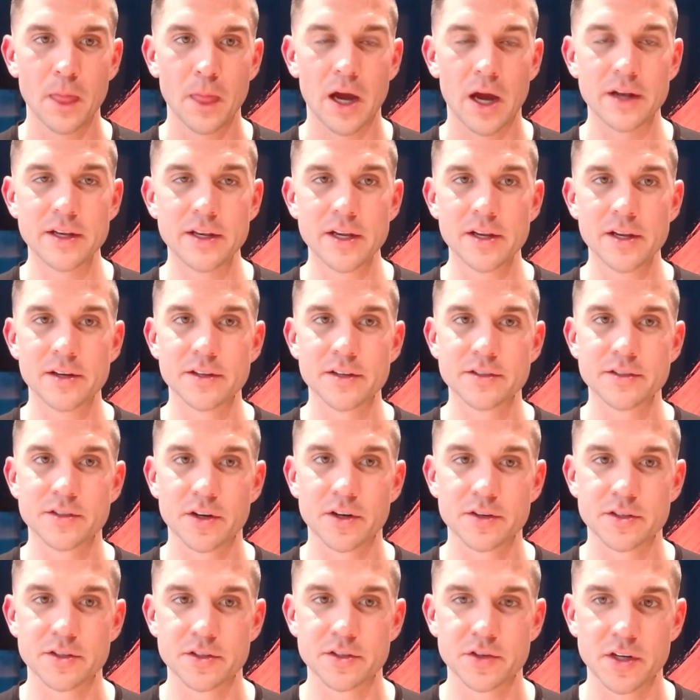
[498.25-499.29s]
I needed to
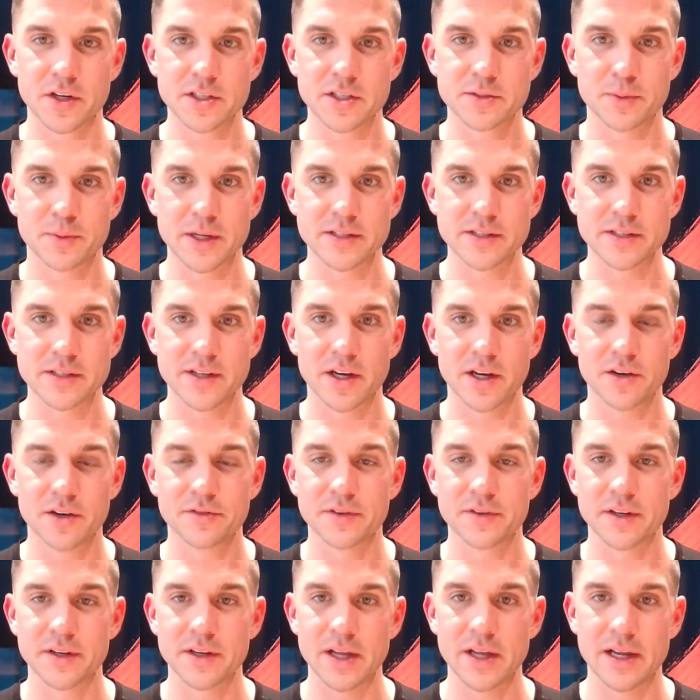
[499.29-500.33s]
start to trust myself
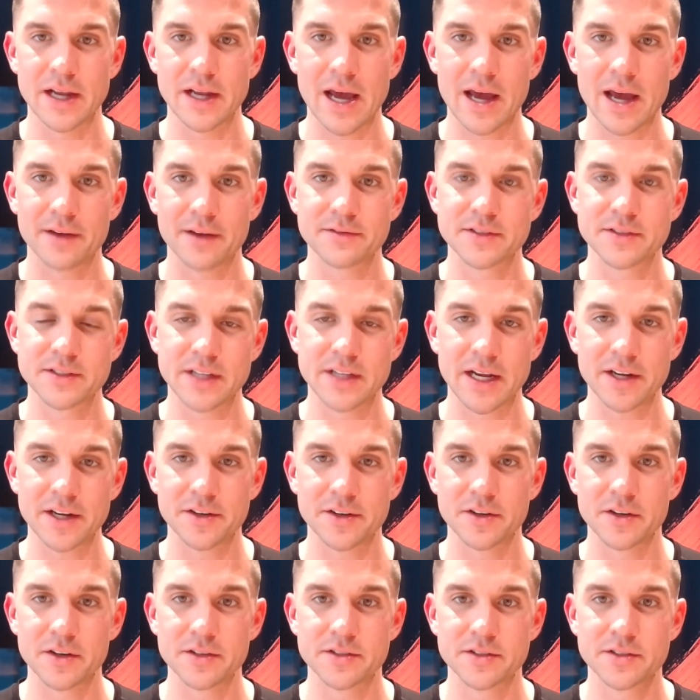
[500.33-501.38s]
and have
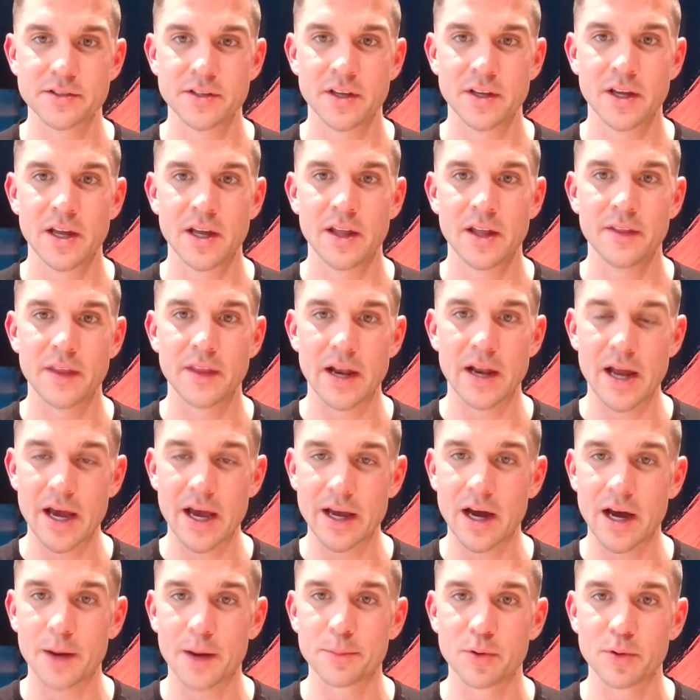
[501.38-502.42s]
standards that I
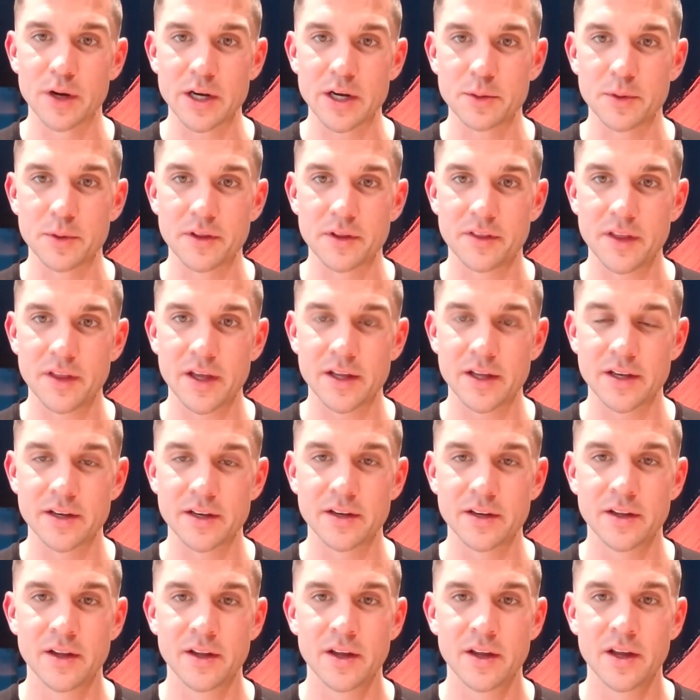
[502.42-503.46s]
operated
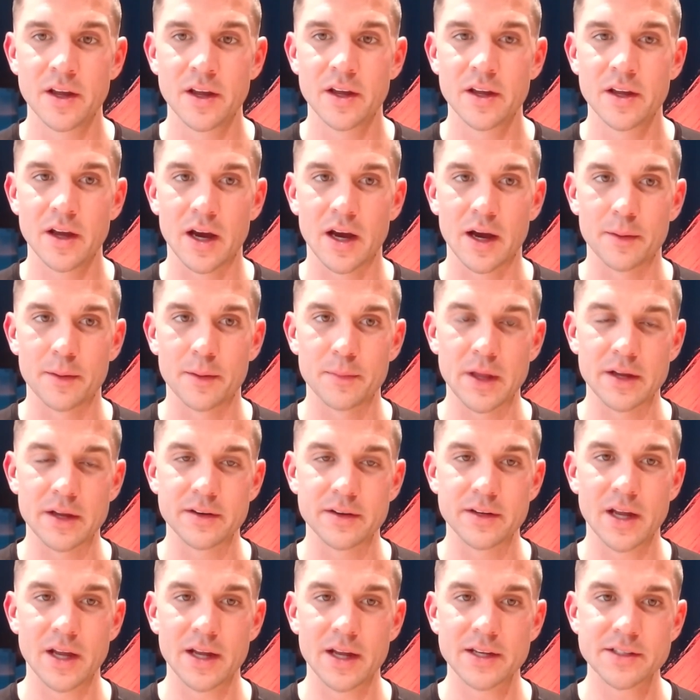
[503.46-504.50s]
within, that
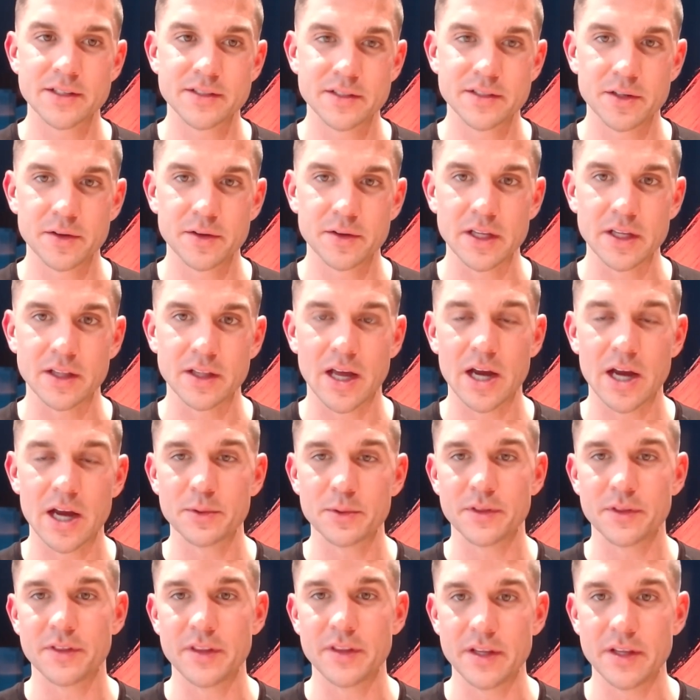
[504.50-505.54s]
not necessarily aligned
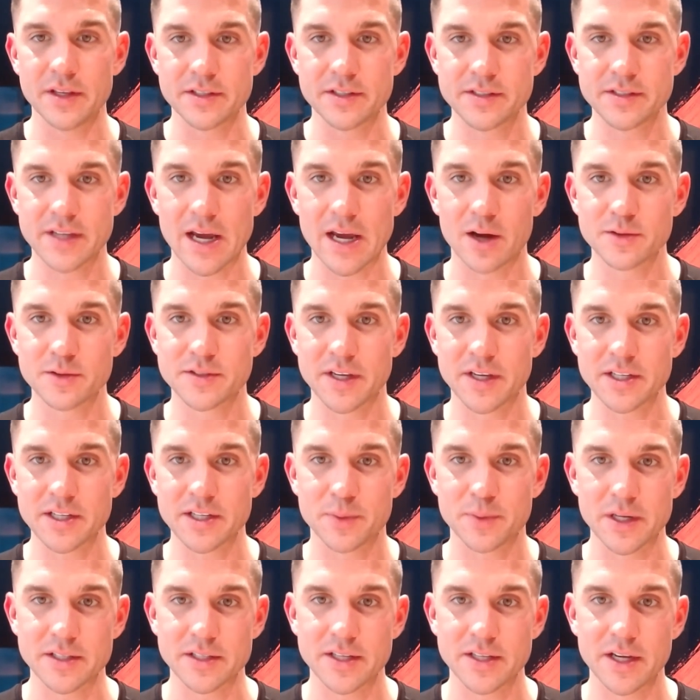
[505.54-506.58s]
with the scouts'
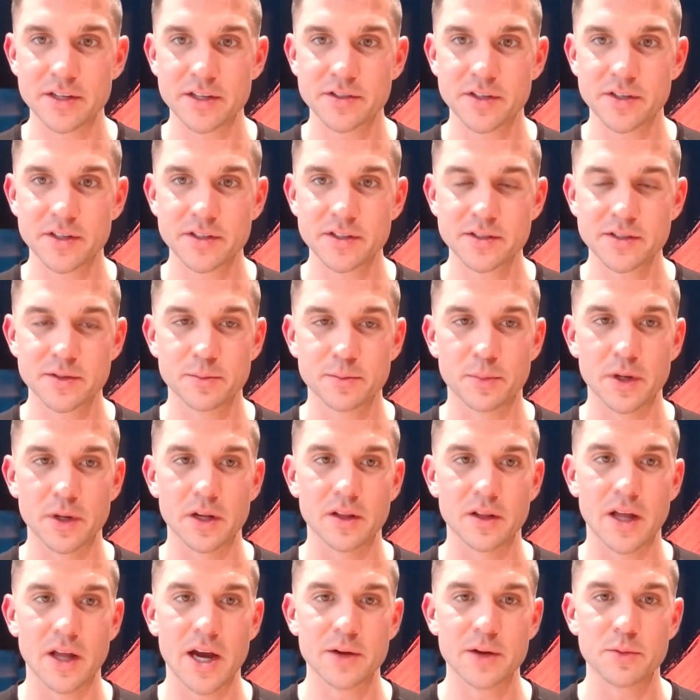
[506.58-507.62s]
expectations, but
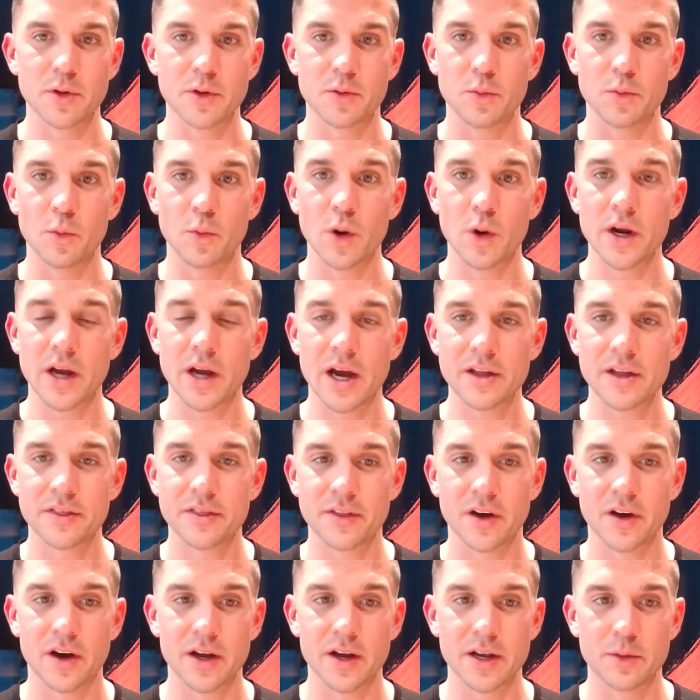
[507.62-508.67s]
aligned with what I
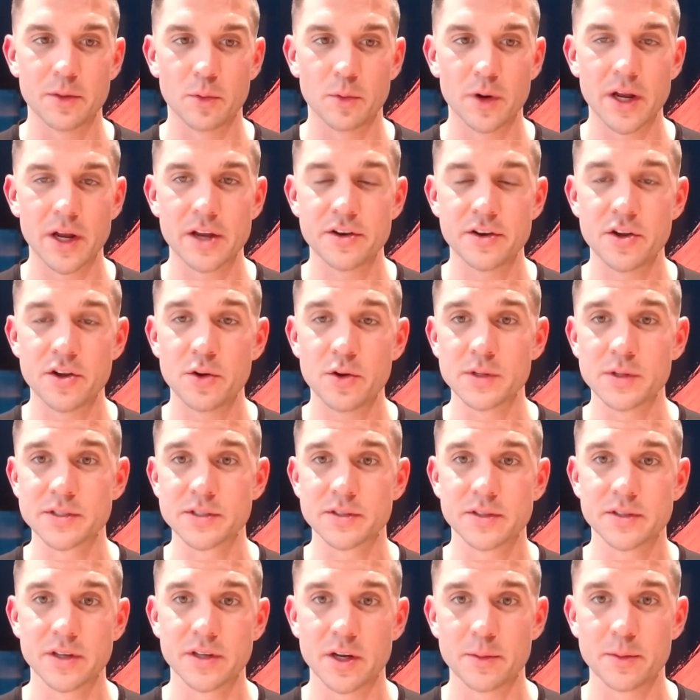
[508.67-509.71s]
thought and what I knew
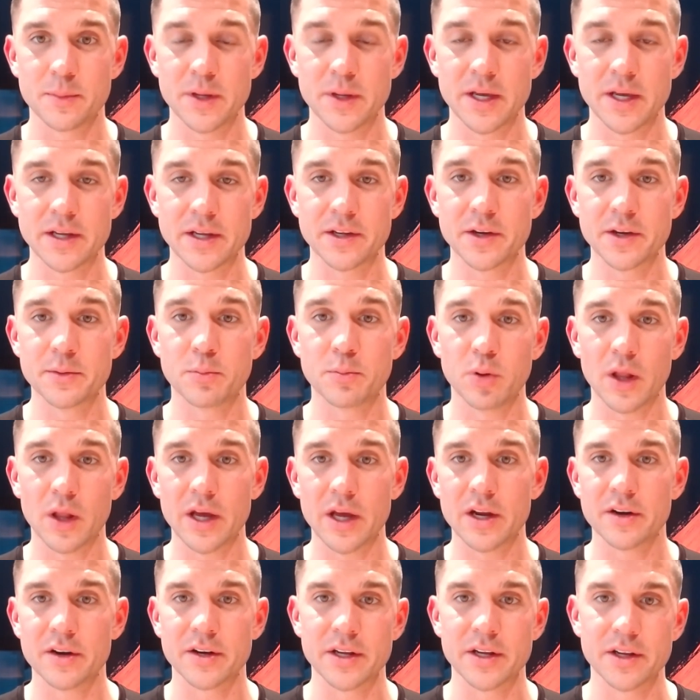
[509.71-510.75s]
was going to be a good
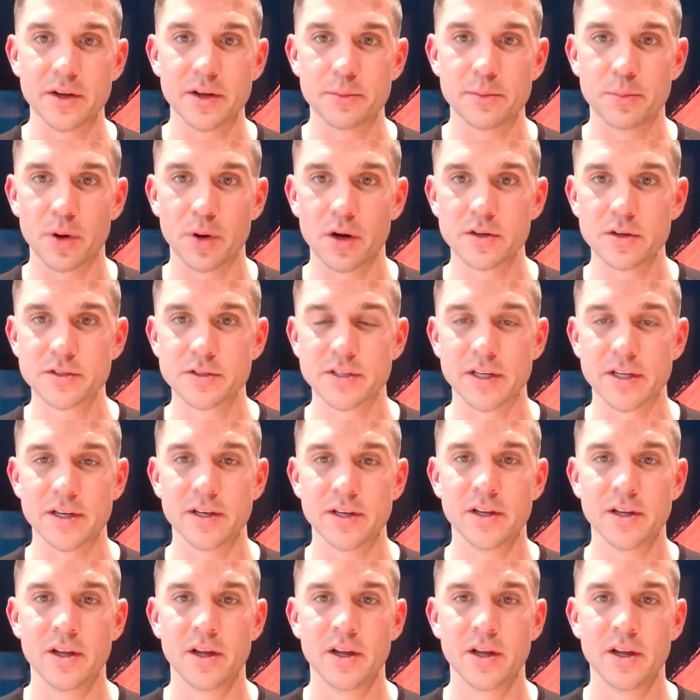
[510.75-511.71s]
player and a good person,